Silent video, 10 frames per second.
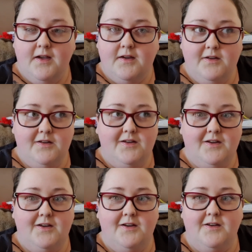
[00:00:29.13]

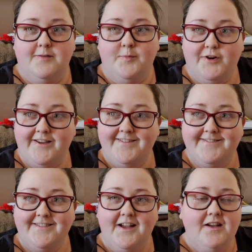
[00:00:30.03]
Good morning.
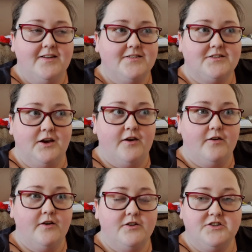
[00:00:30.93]

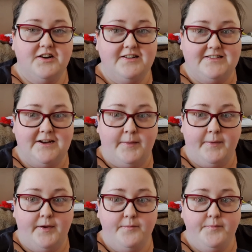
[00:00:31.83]
So Charlie's
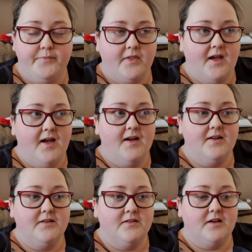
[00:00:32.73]
napping
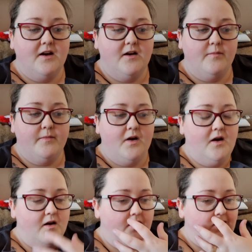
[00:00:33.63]
and
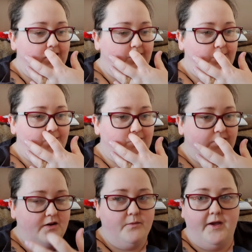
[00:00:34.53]
I am
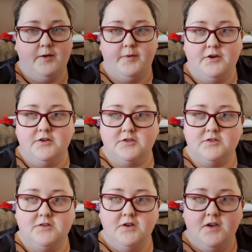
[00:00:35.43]
staying awake because